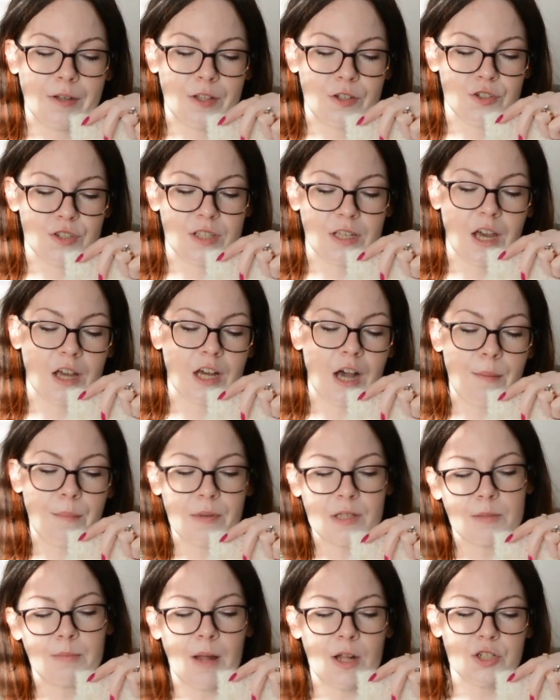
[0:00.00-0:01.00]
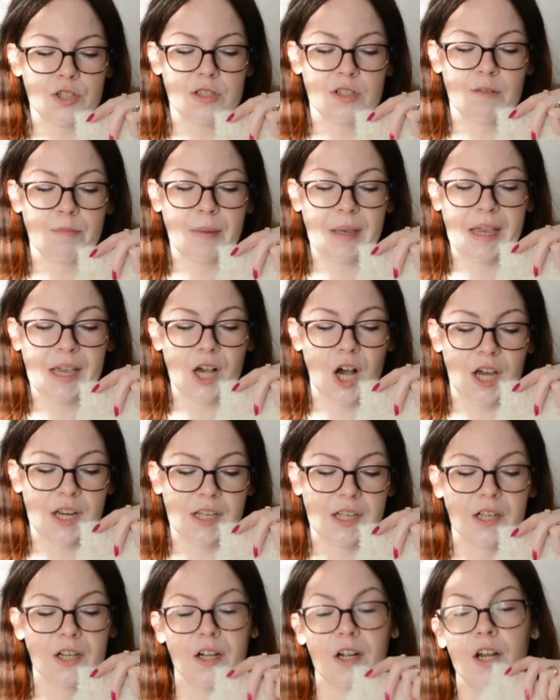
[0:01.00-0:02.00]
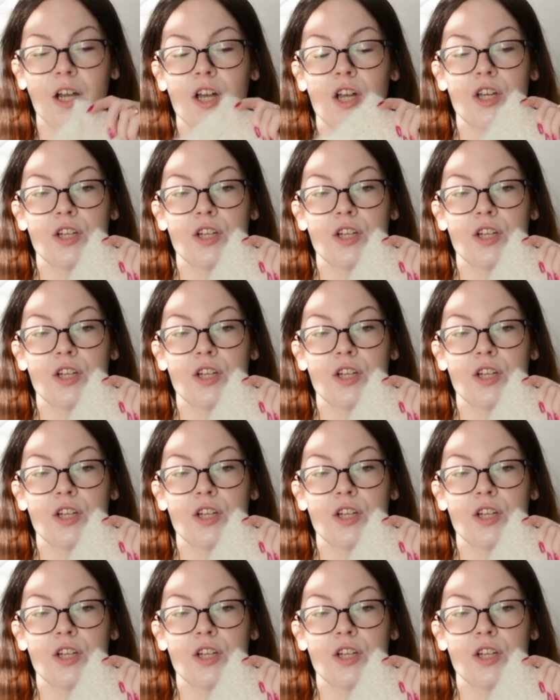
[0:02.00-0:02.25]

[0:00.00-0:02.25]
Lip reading: There's just a couple splotches of pink on here.